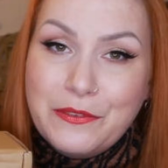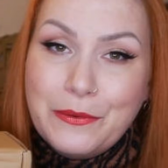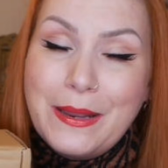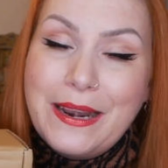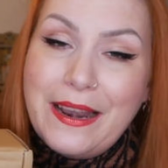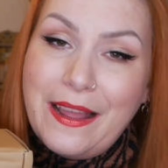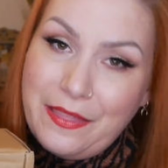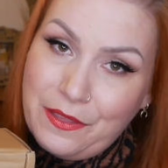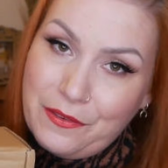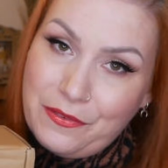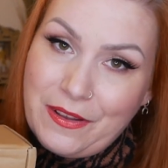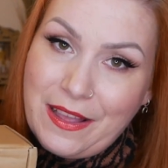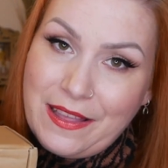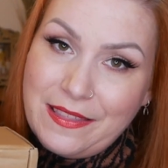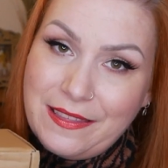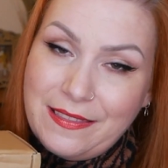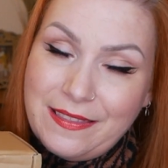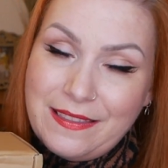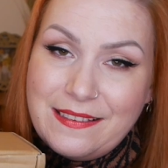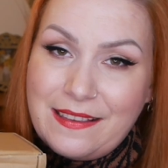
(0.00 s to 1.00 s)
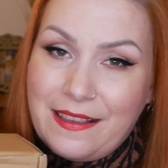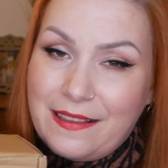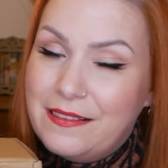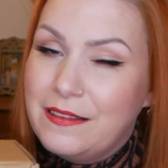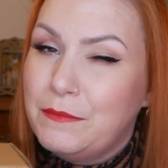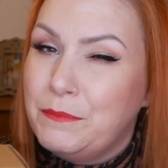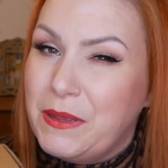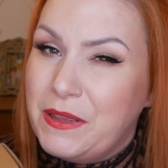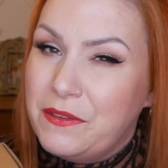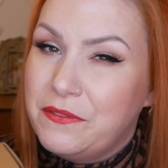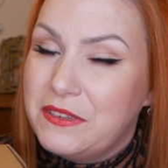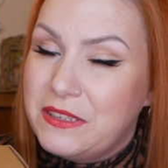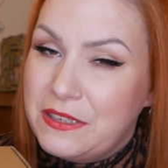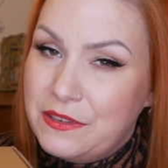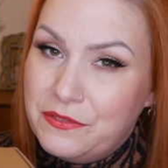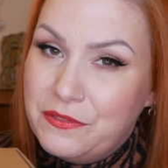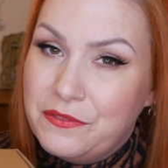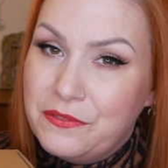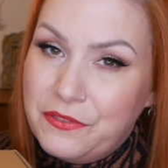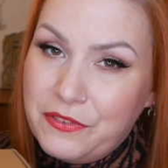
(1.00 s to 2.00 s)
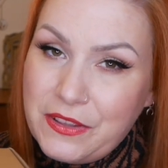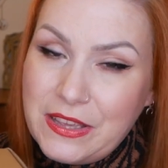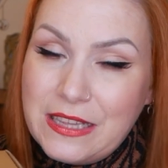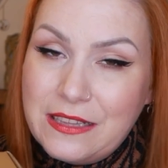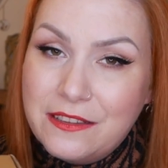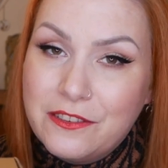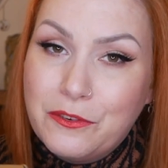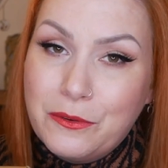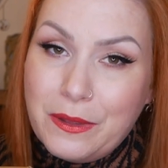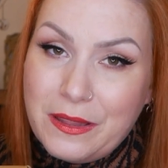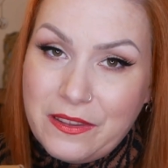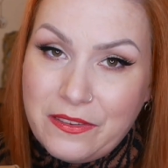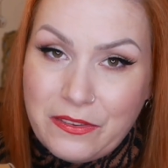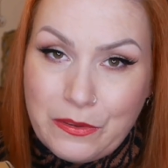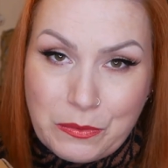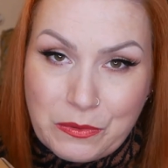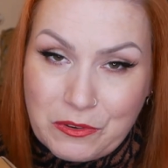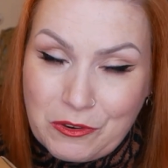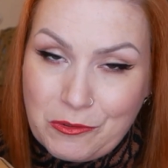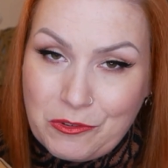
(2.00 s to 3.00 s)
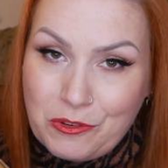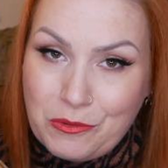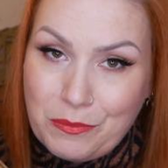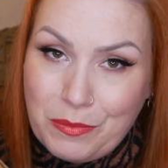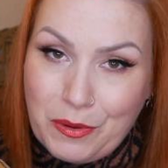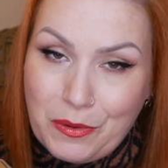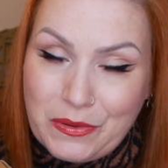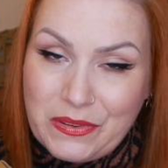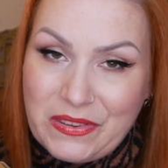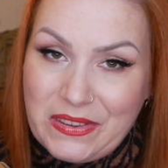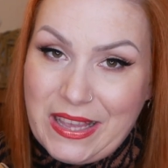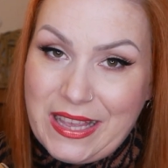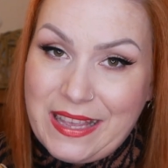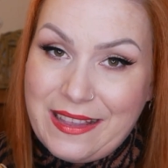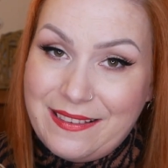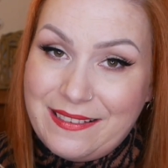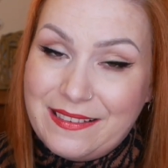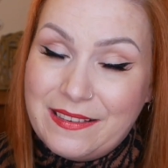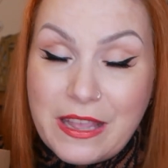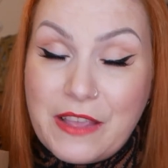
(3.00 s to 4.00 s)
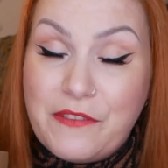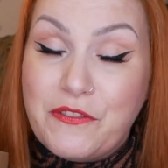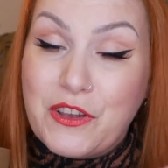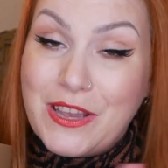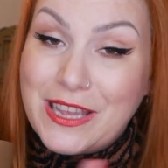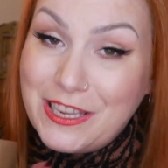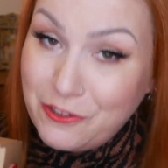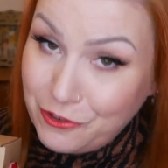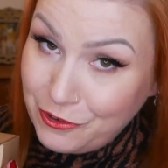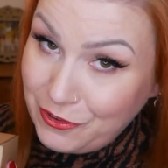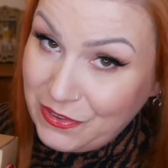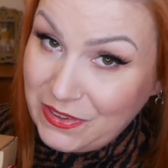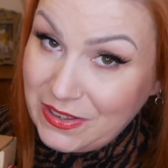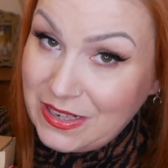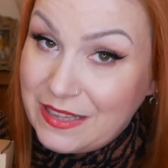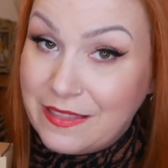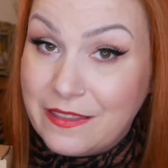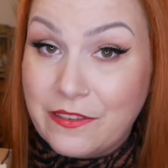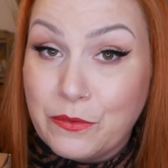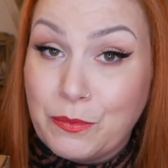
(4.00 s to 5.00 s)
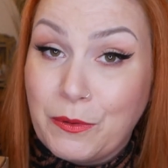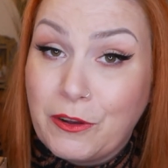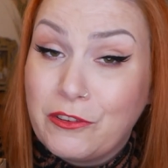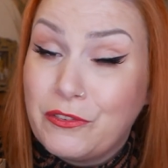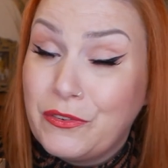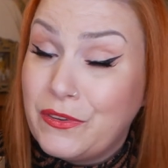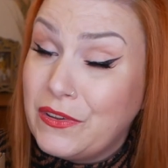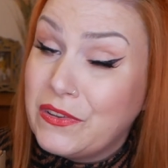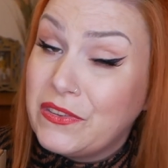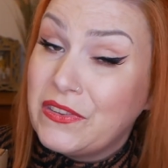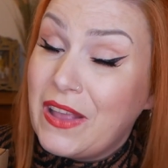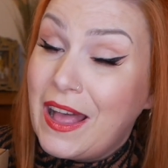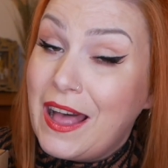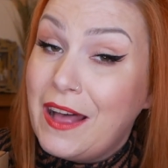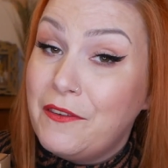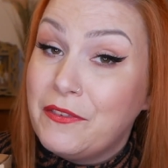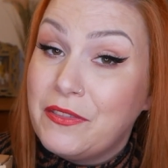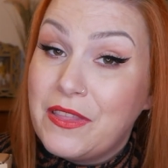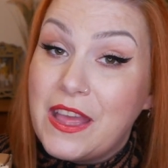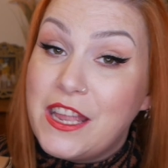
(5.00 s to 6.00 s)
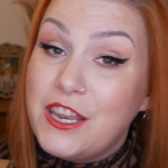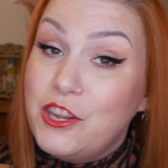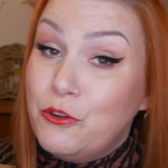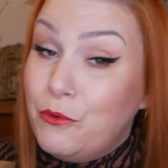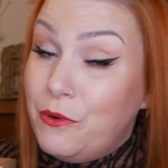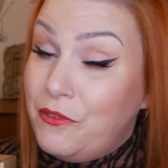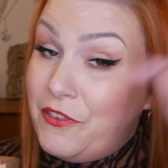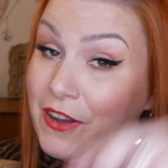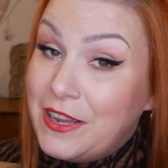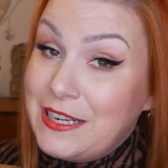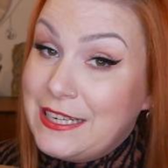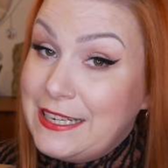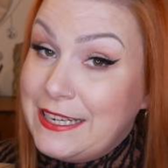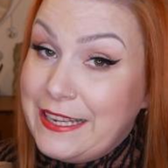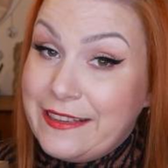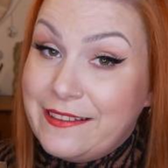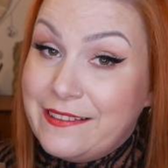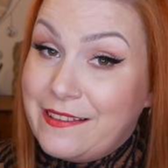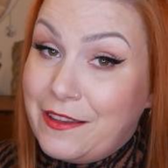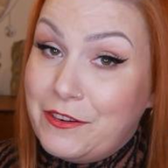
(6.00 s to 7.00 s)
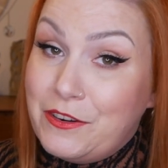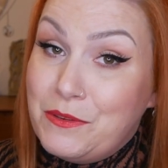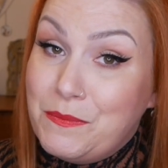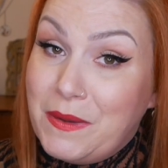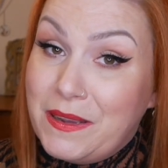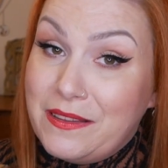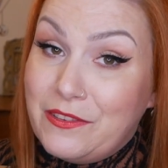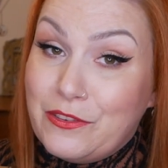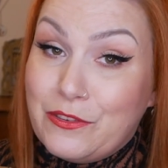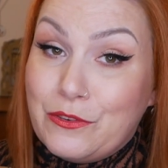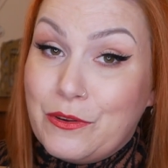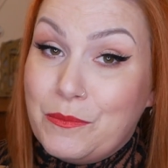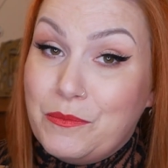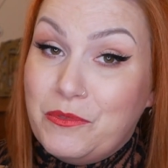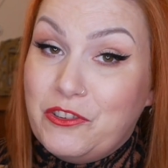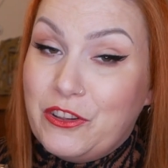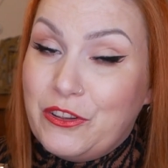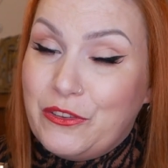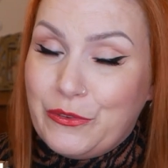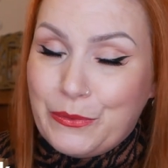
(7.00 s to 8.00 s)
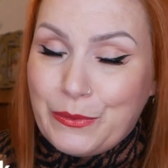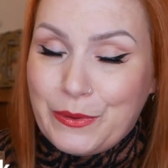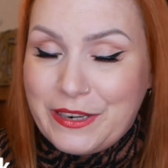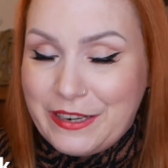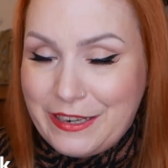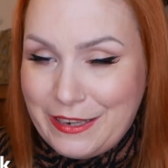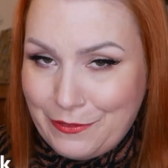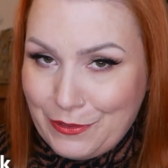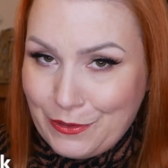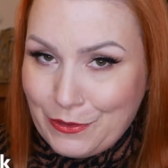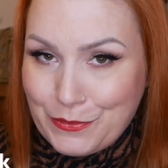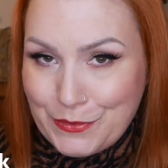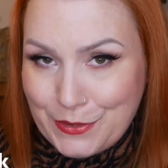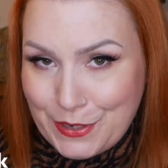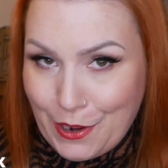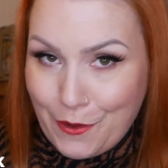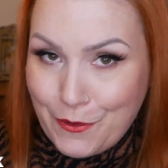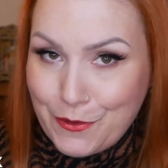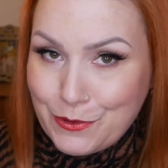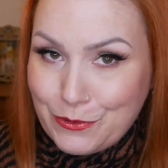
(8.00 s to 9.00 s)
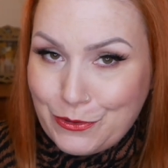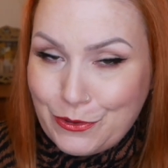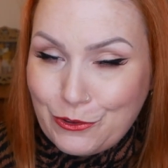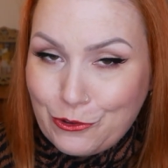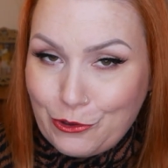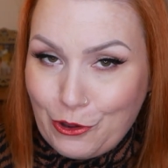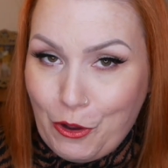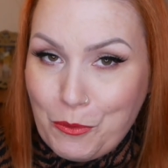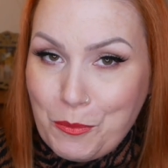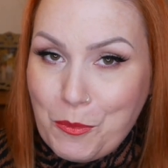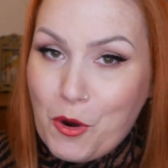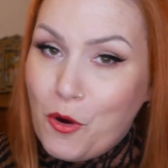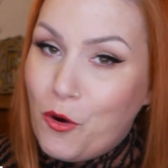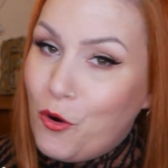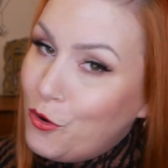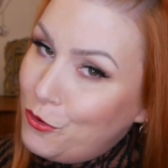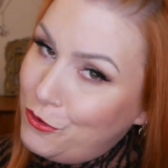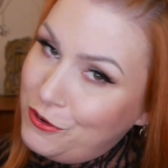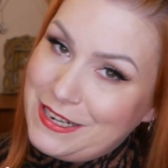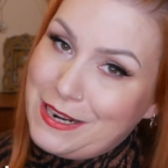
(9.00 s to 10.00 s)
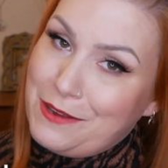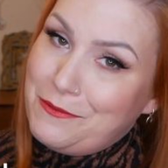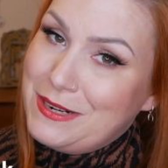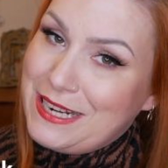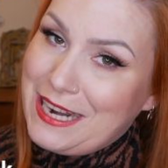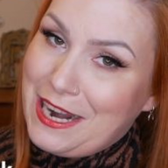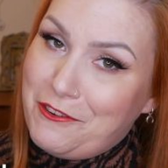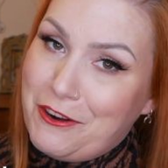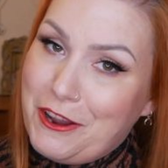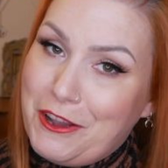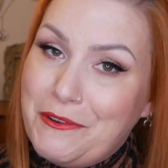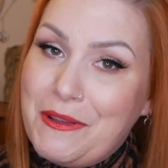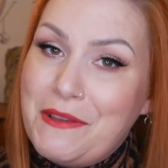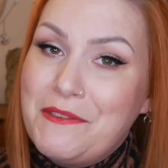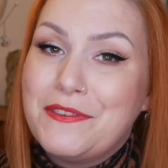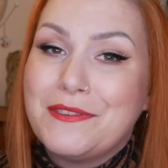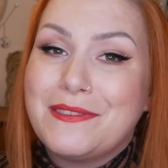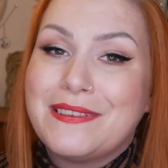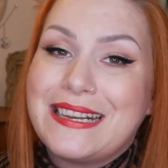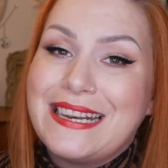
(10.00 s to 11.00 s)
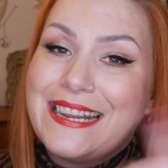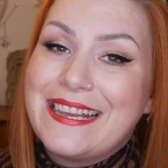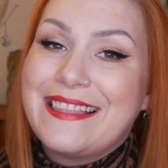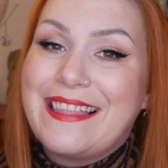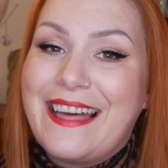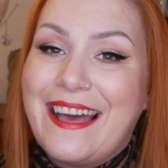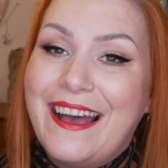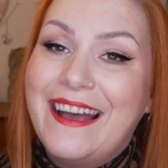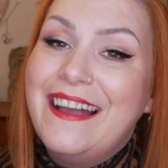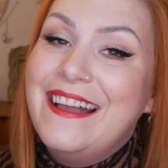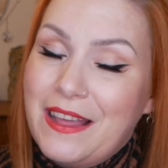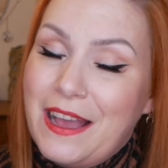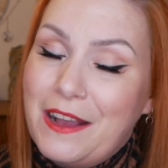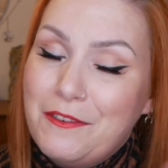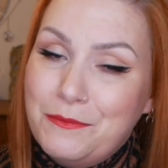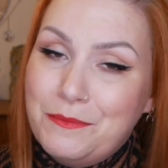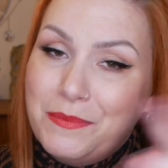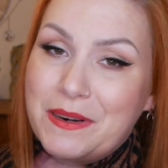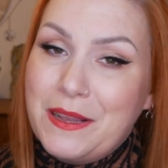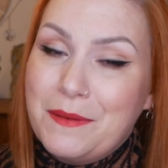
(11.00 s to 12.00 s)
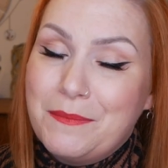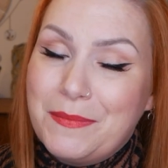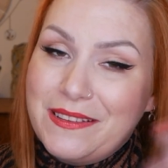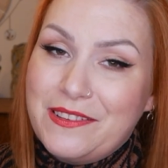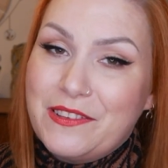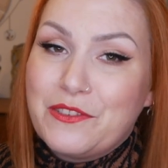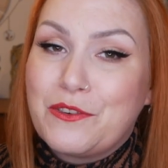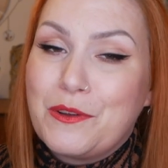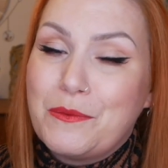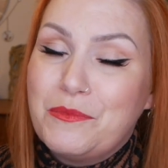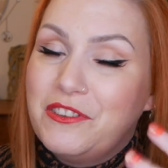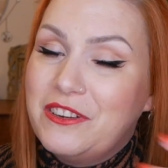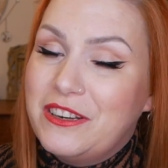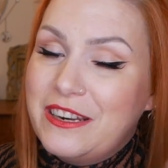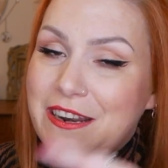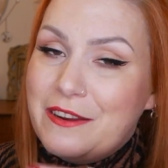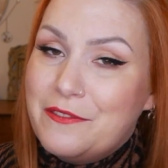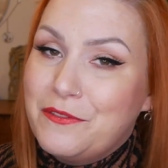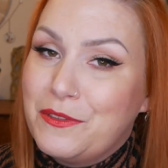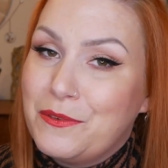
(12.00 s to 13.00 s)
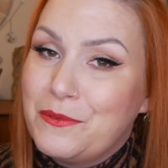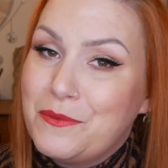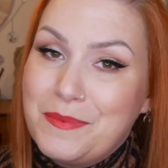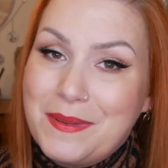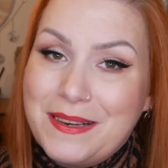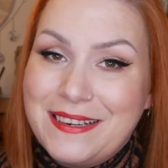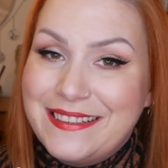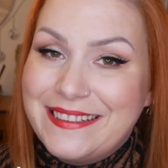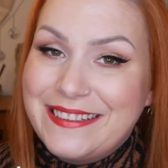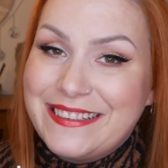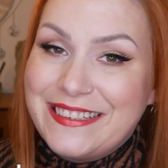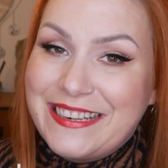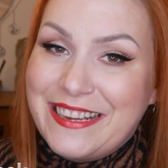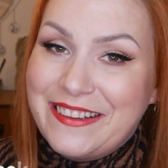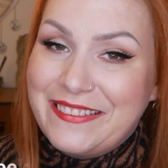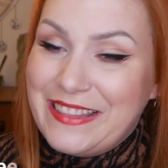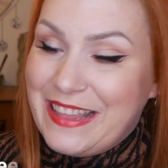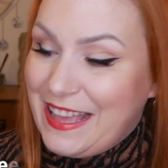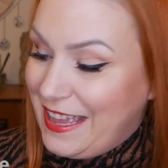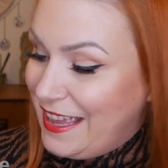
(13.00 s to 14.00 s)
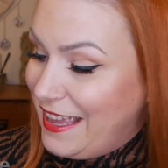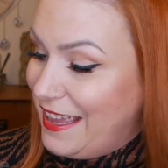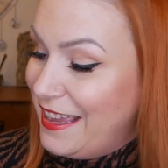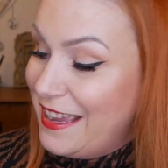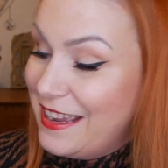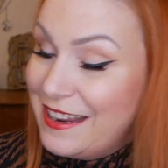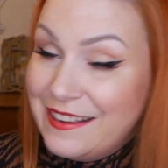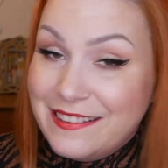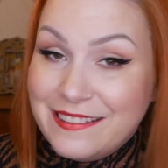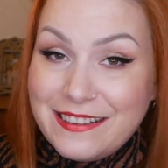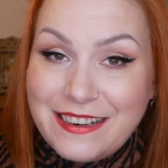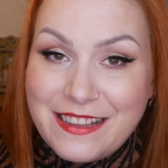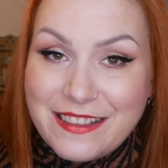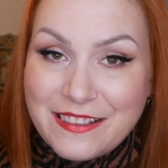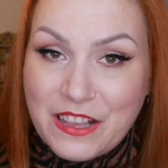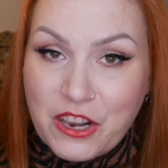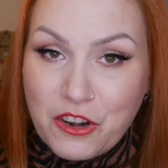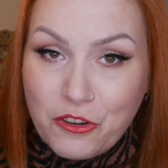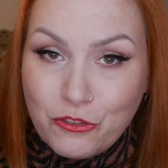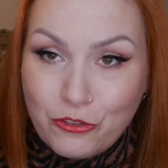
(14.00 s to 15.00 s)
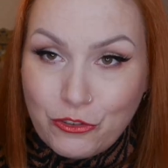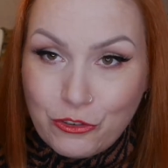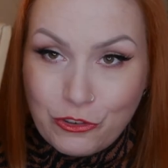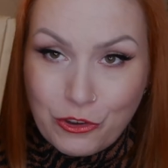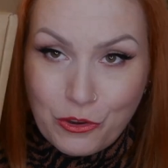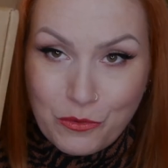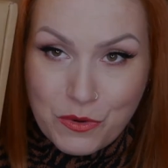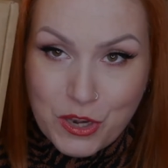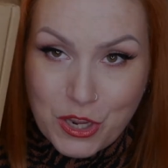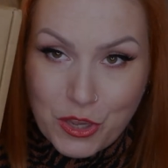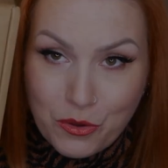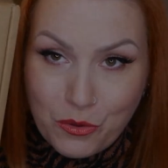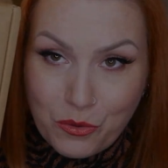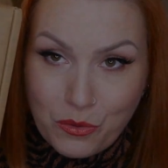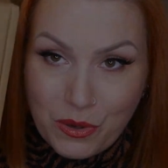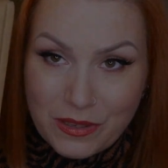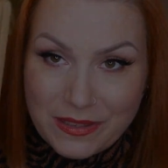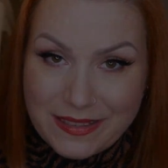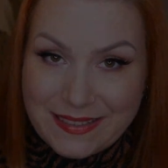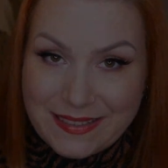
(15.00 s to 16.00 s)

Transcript: So I like the fact that this has a bit of a different feel to other subscription boxes. If you're interested in this box for yourself, then you will find a link down in my description. So underneath this video, you'll see show more or a downward arrow. If you to click that, that will bring up my description and everything will be listed down there. So let's get on to showing you what's